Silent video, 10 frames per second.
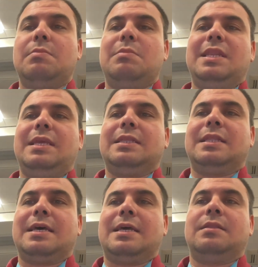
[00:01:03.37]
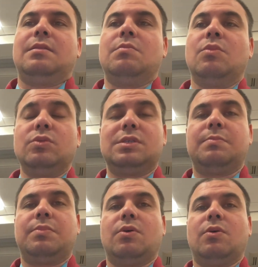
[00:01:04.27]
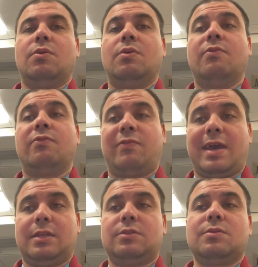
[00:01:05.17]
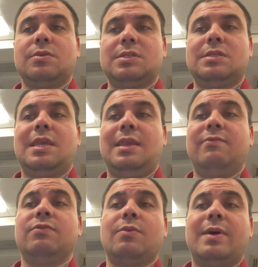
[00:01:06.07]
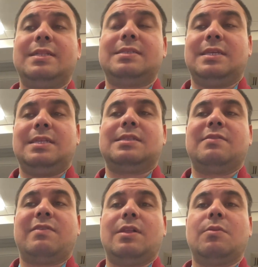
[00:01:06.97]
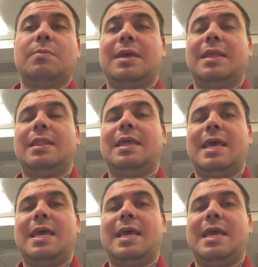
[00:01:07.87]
meaning that multiple factors influence its development